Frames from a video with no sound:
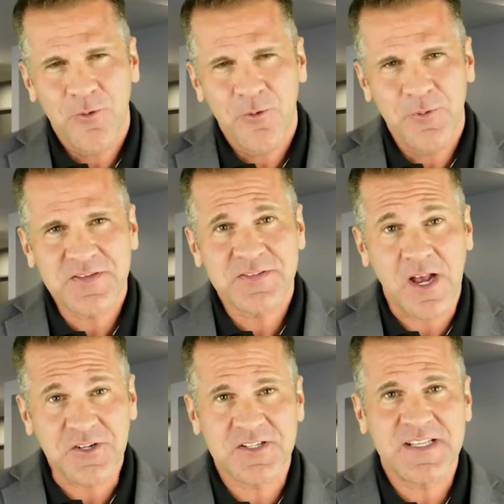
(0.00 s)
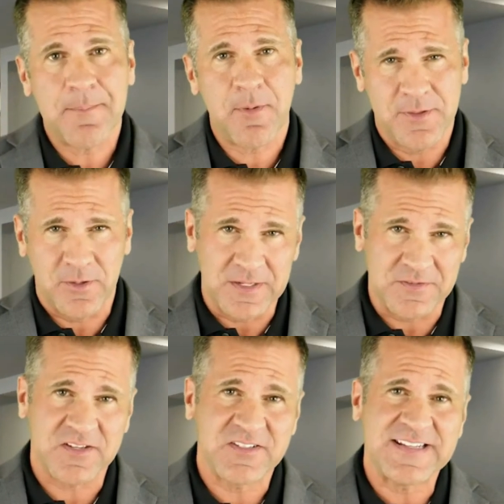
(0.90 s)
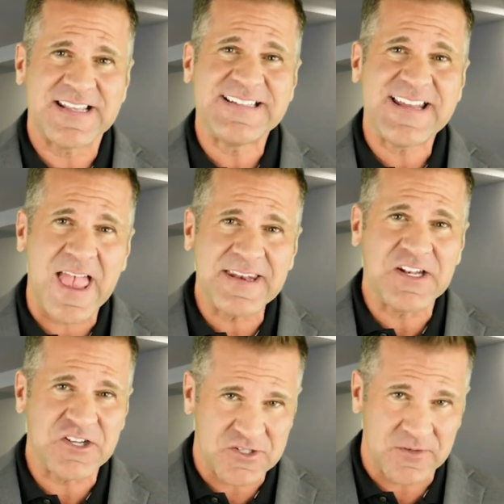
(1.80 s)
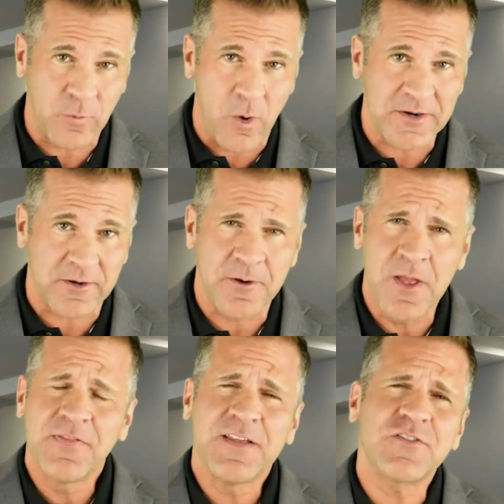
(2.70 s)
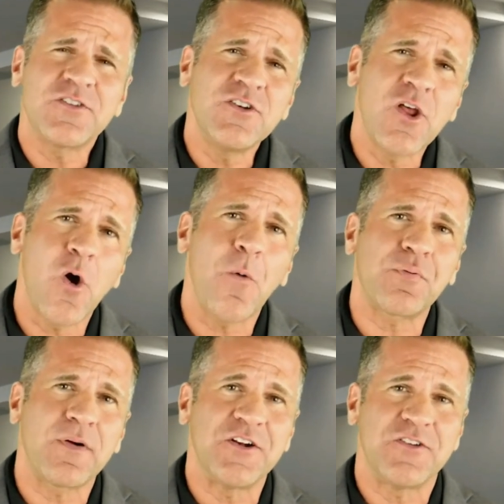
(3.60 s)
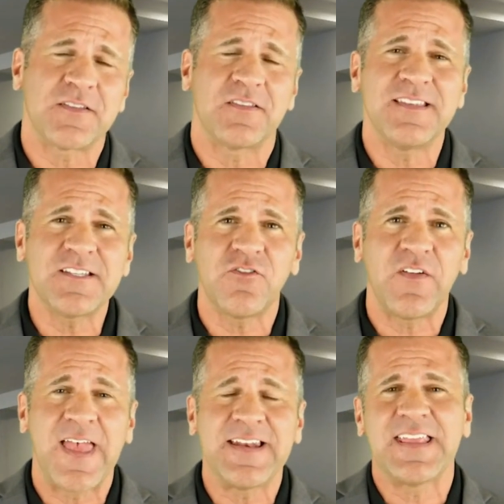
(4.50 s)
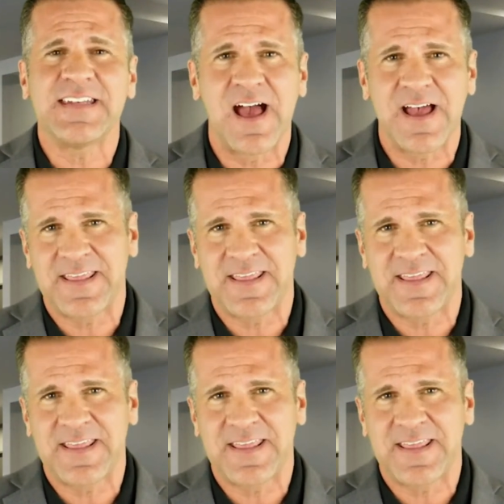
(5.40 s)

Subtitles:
With suction capabilities exceeding 10 inches of water, there's no project that this fan cannot